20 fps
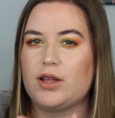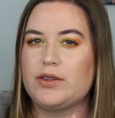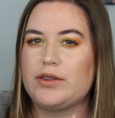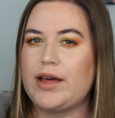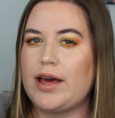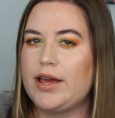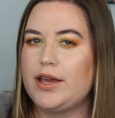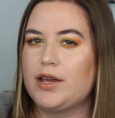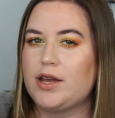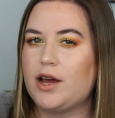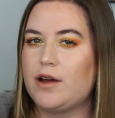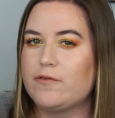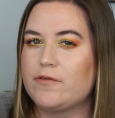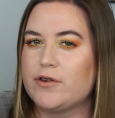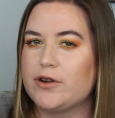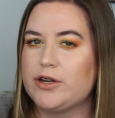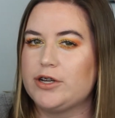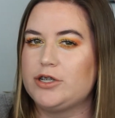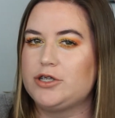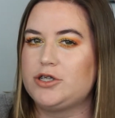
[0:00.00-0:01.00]
light
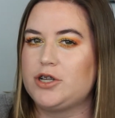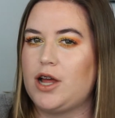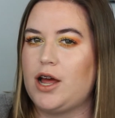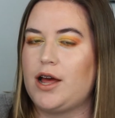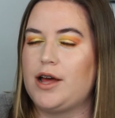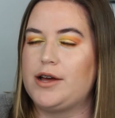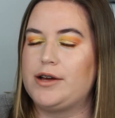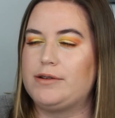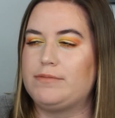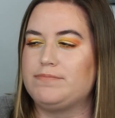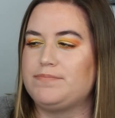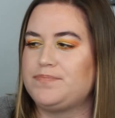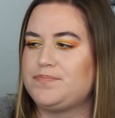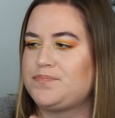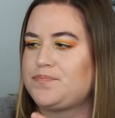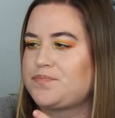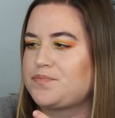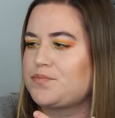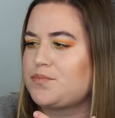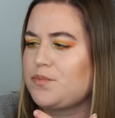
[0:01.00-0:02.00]
coverage
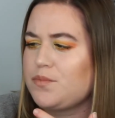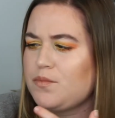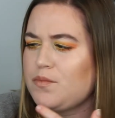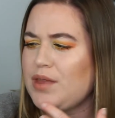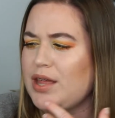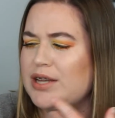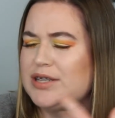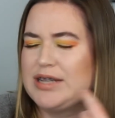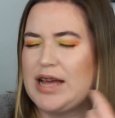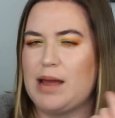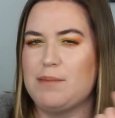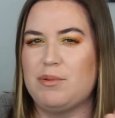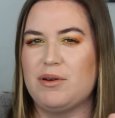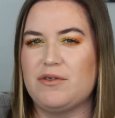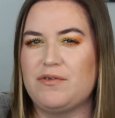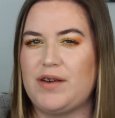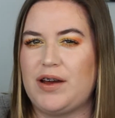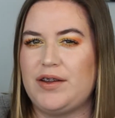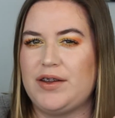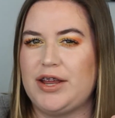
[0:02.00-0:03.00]
type
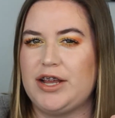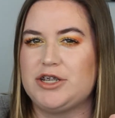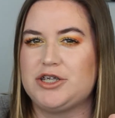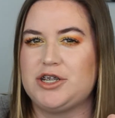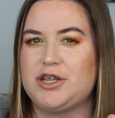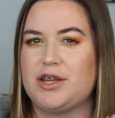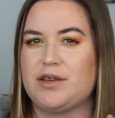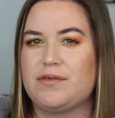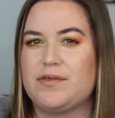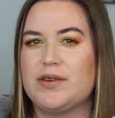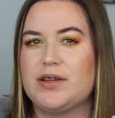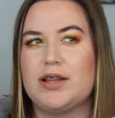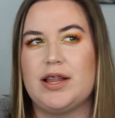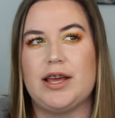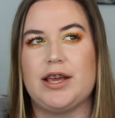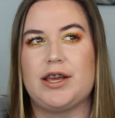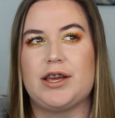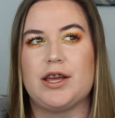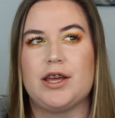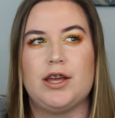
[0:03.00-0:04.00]
of foundation. I feel
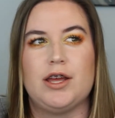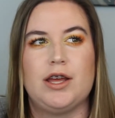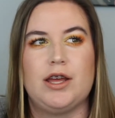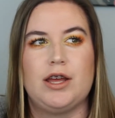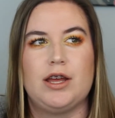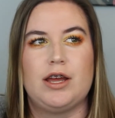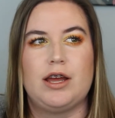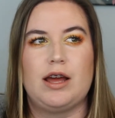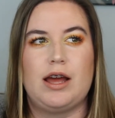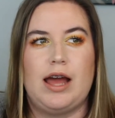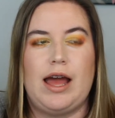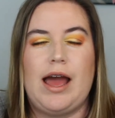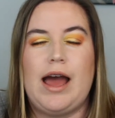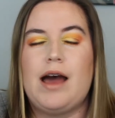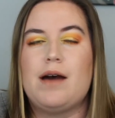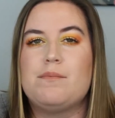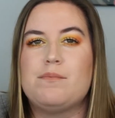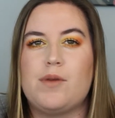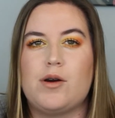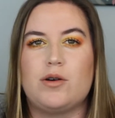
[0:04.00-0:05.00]
like
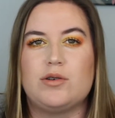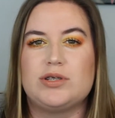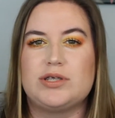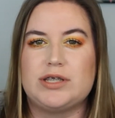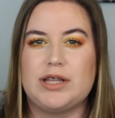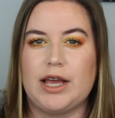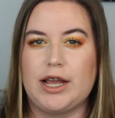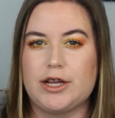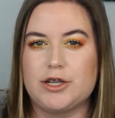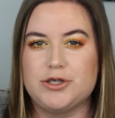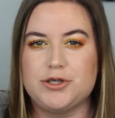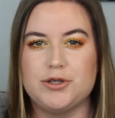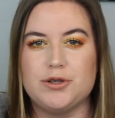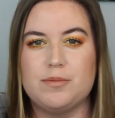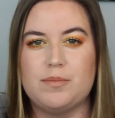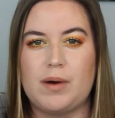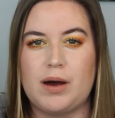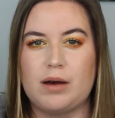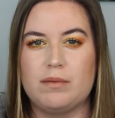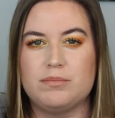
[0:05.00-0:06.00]
at most like
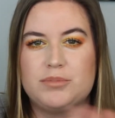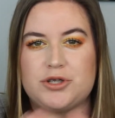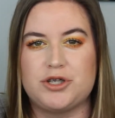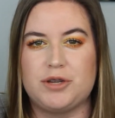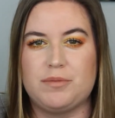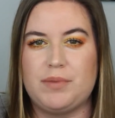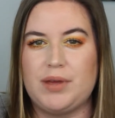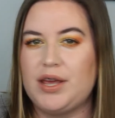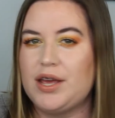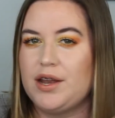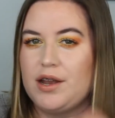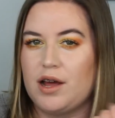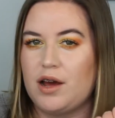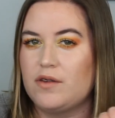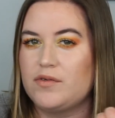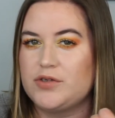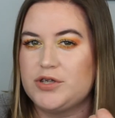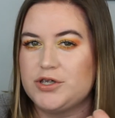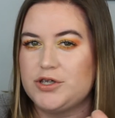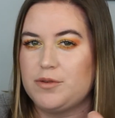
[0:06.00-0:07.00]
2 pumps should be
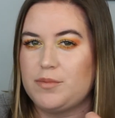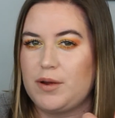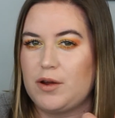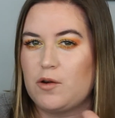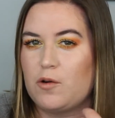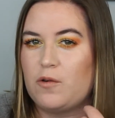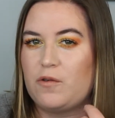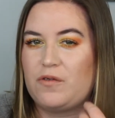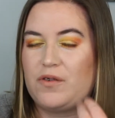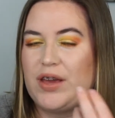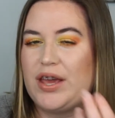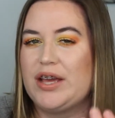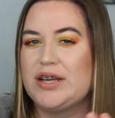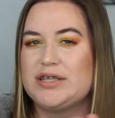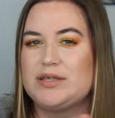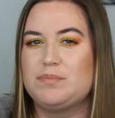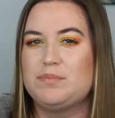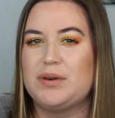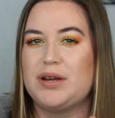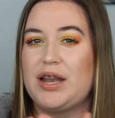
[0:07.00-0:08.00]
enough to do my whole
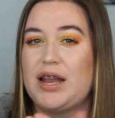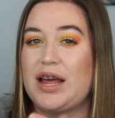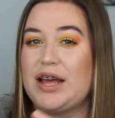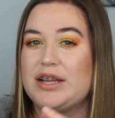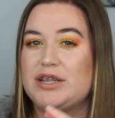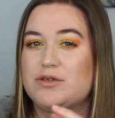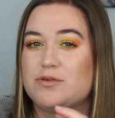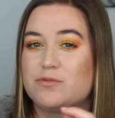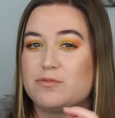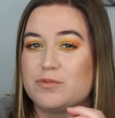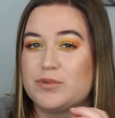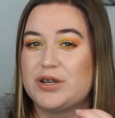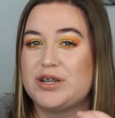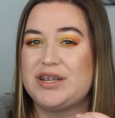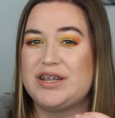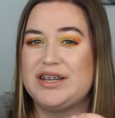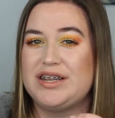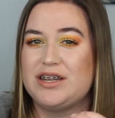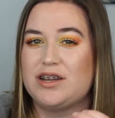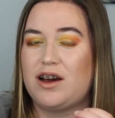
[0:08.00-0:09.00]
face, but it's
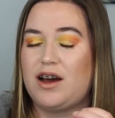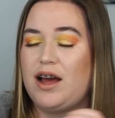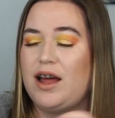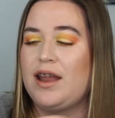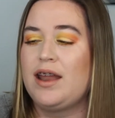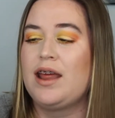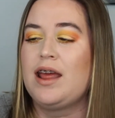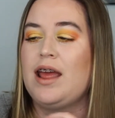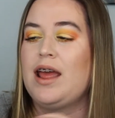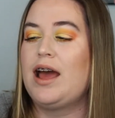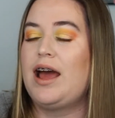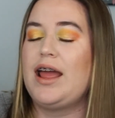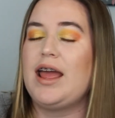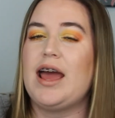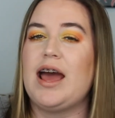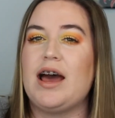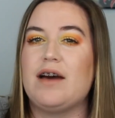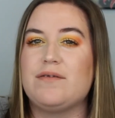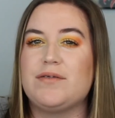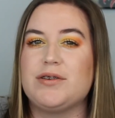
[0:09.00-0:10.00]
really not. I
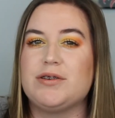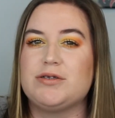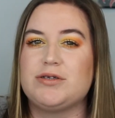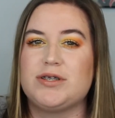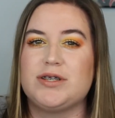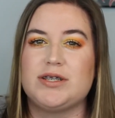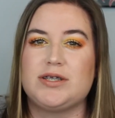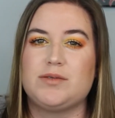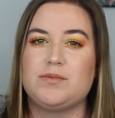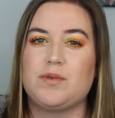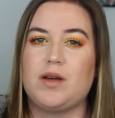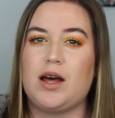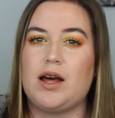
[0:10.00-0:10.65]
have used this